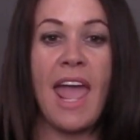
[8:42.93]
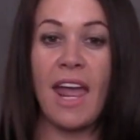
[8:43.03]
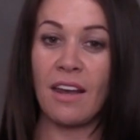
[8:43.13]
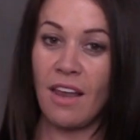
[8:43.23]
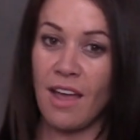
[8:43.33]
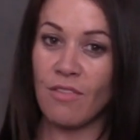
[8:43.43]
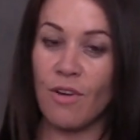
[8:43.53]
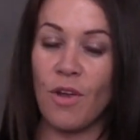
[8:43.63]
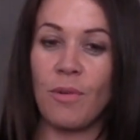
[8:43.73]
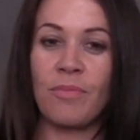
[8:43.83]
and
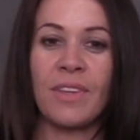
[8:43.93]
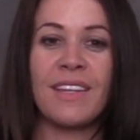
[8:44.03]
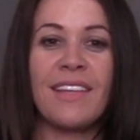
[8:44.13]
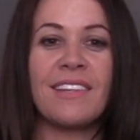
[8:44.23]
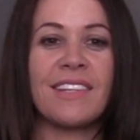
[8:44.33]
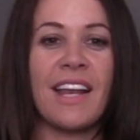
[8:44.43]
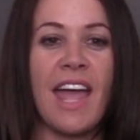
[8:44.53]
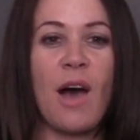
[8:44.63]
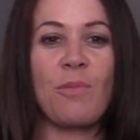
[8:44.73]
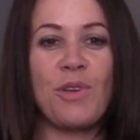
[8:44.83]
Lightroom that is going to
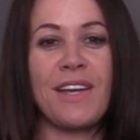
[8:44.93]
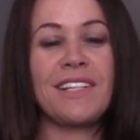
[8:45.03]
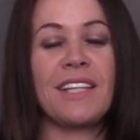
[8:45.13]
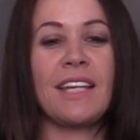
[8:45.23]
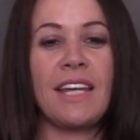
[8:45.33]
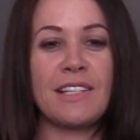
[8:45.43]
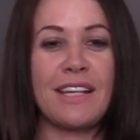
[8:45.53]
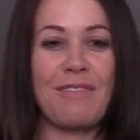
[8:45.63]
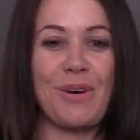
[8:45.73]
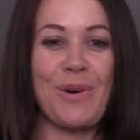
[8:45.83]
help you get to the next
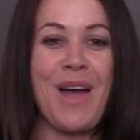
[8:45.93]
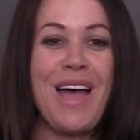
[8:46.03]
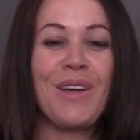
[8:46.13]
level.